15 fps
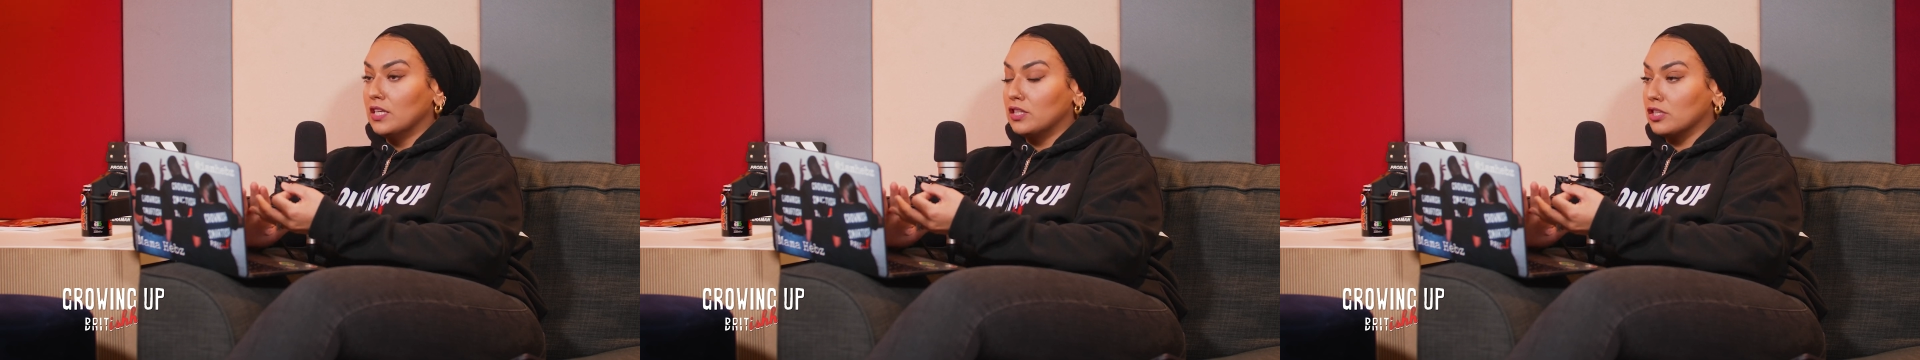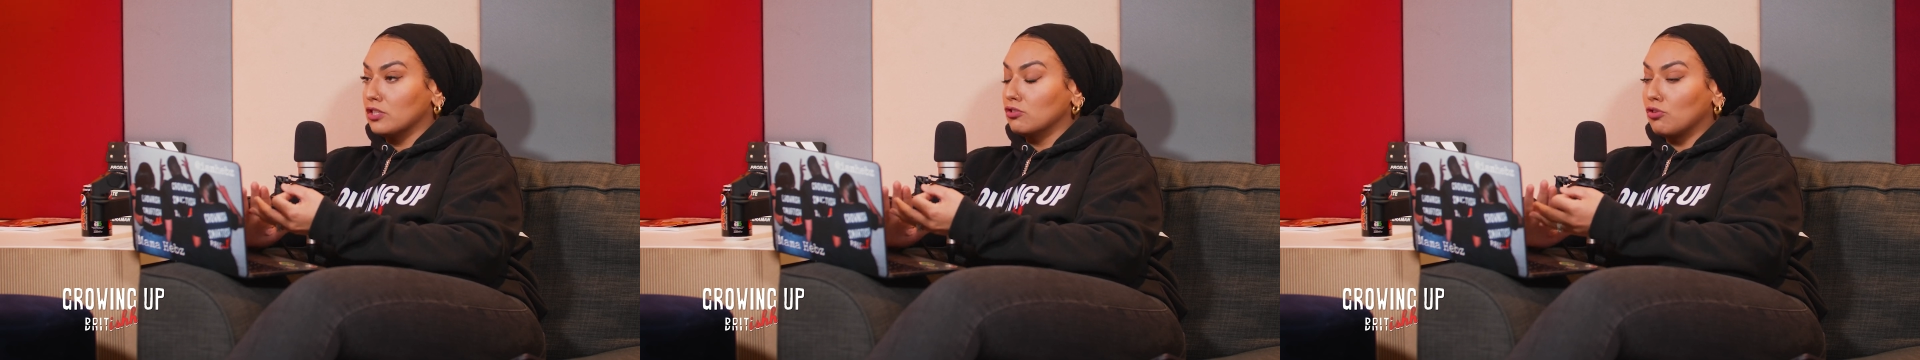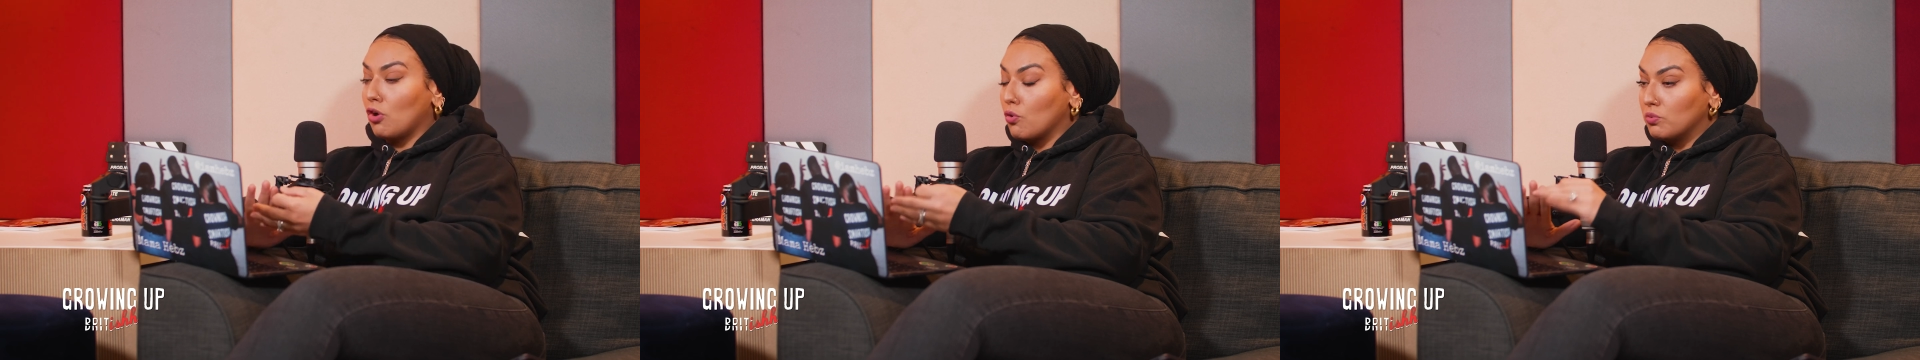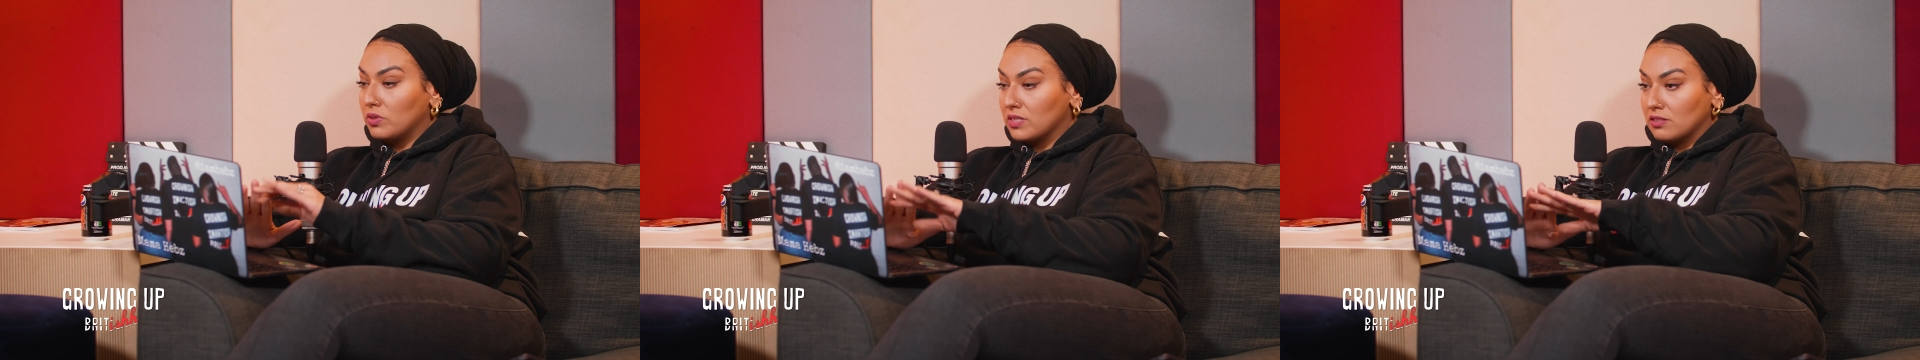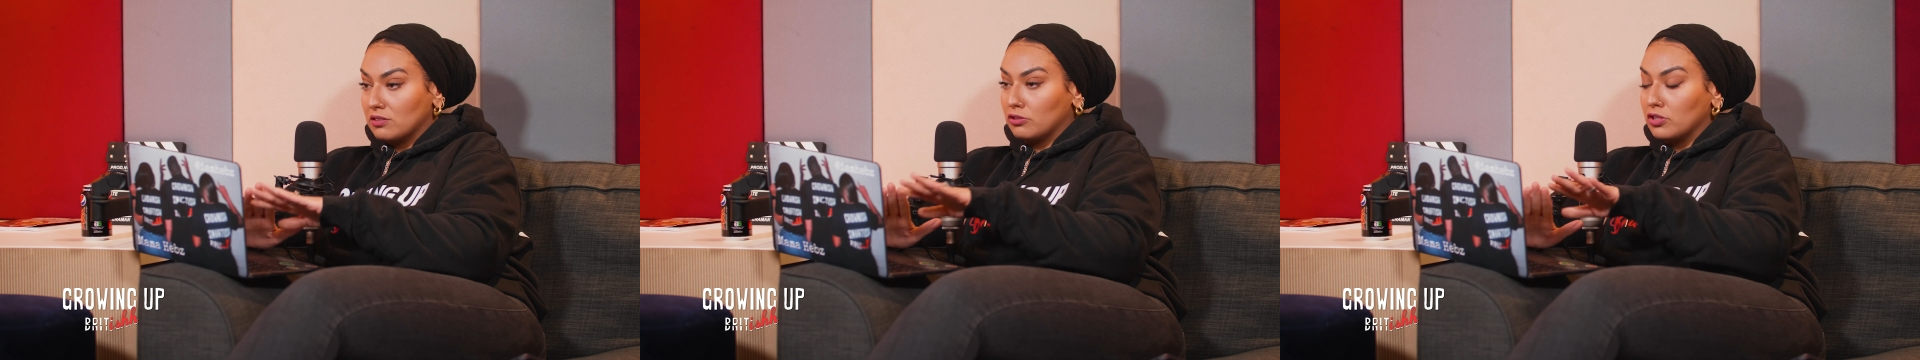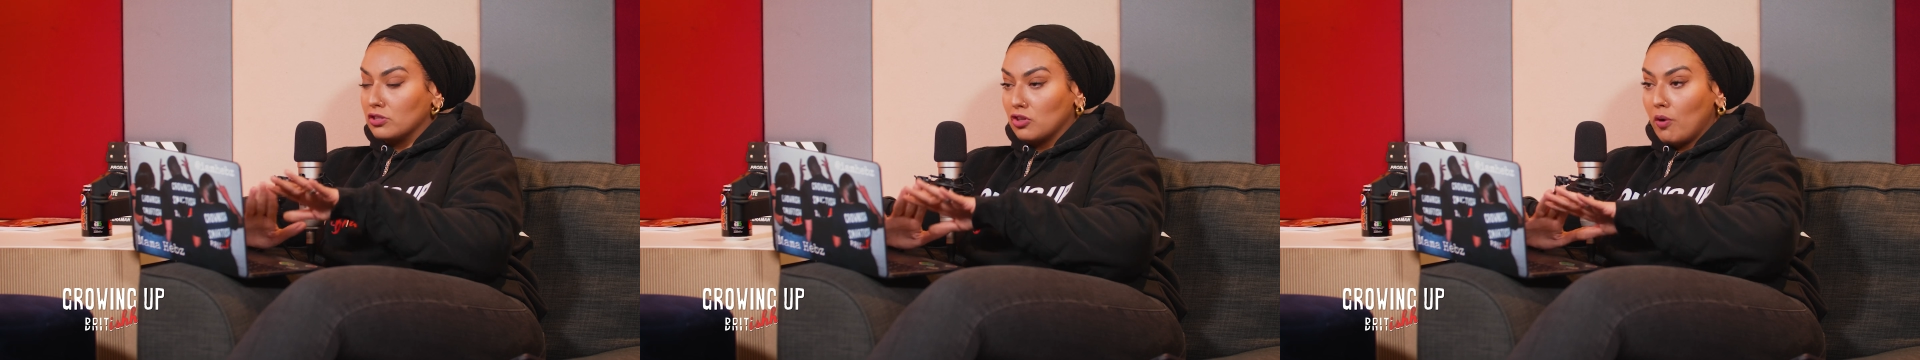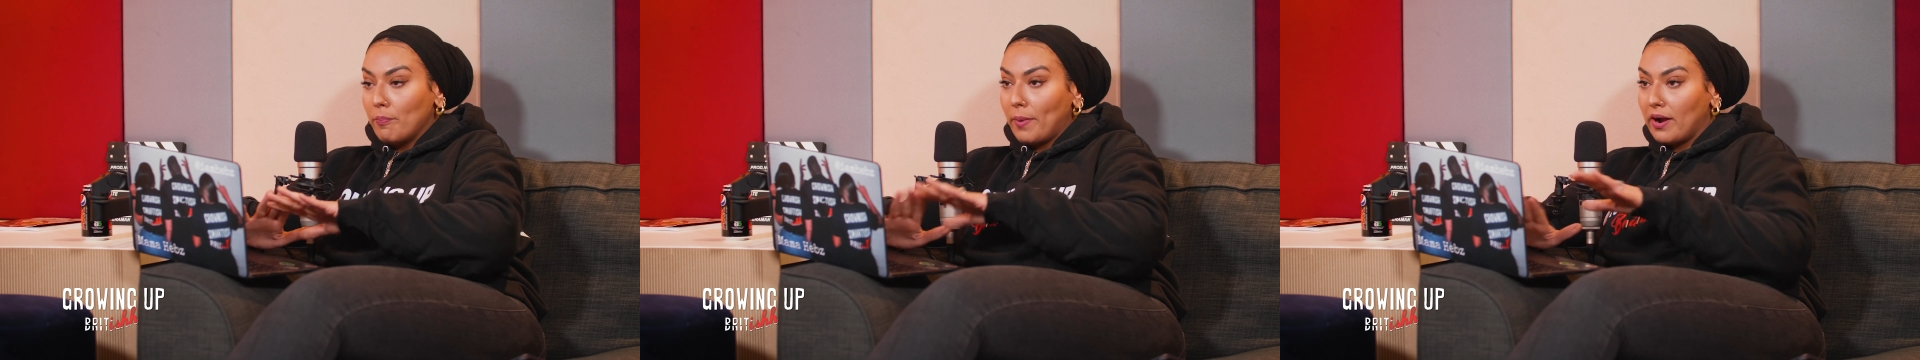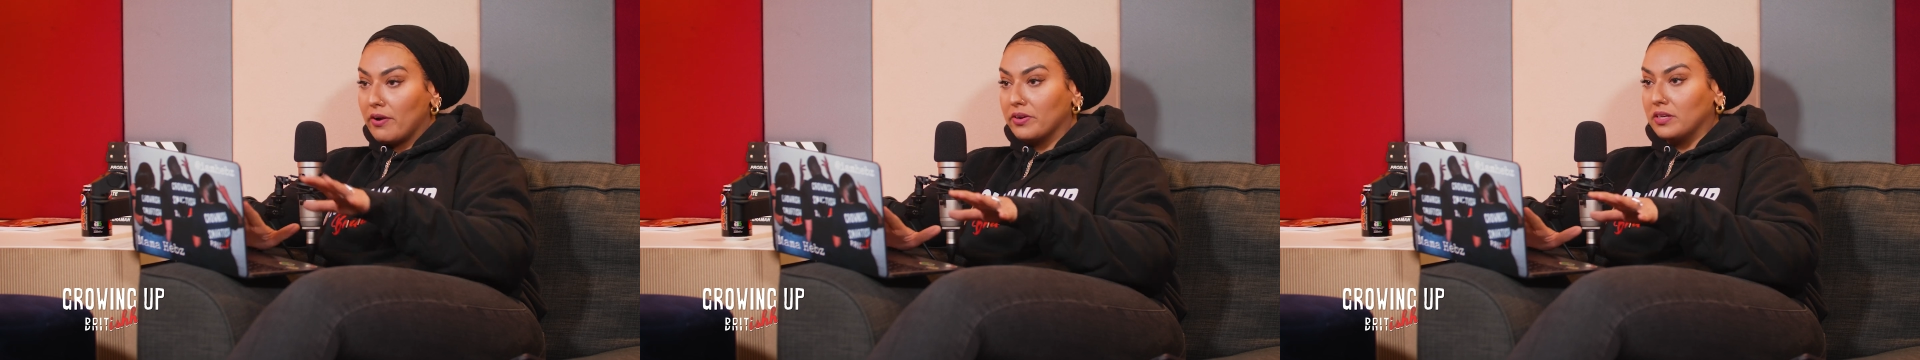there's no
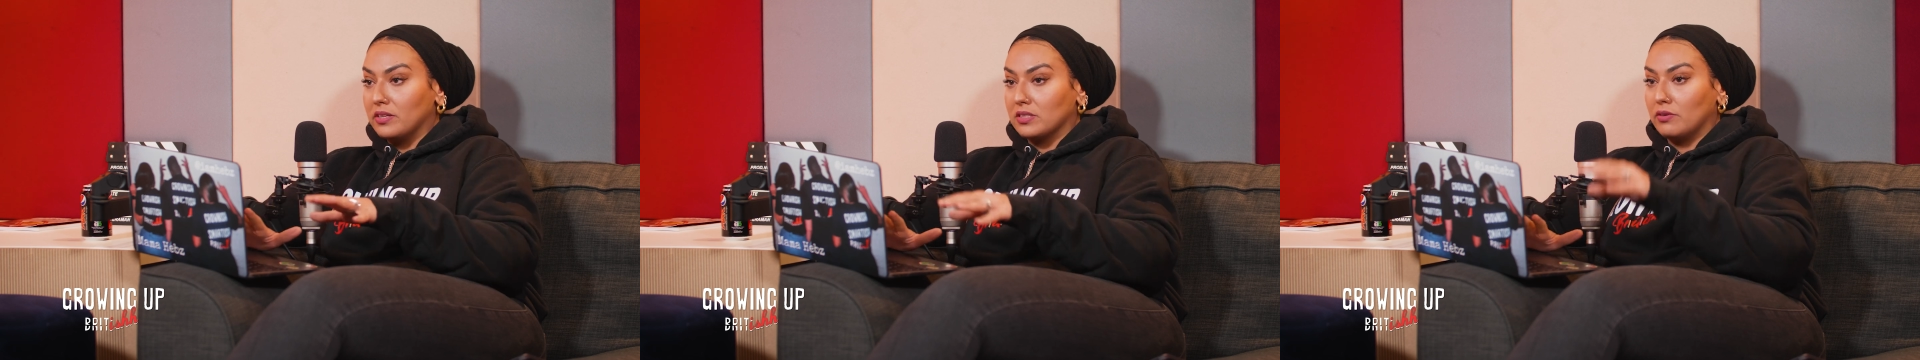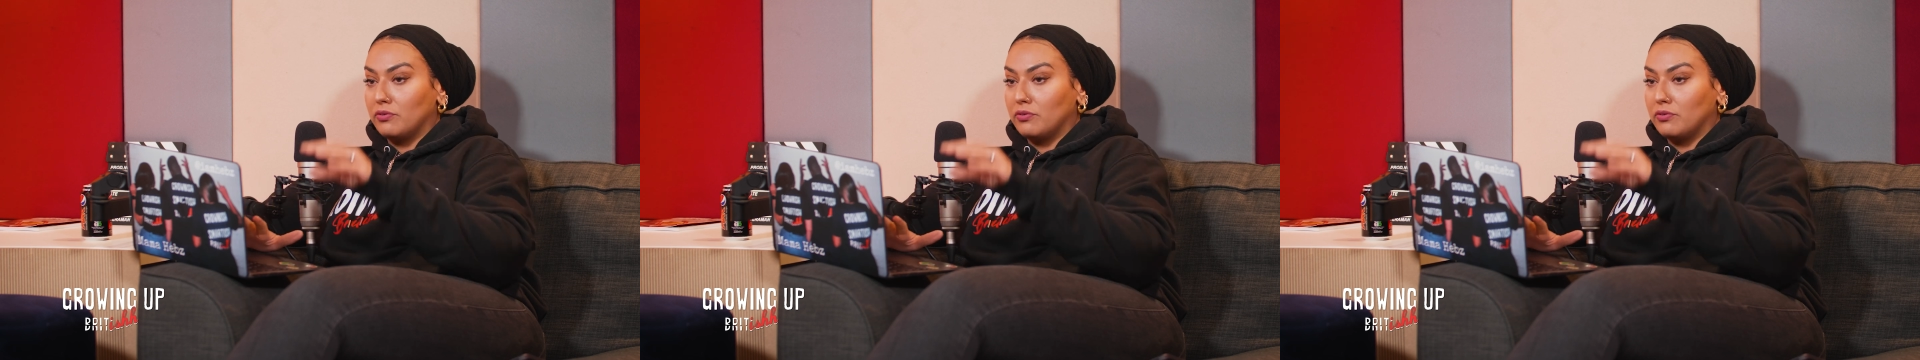barriers.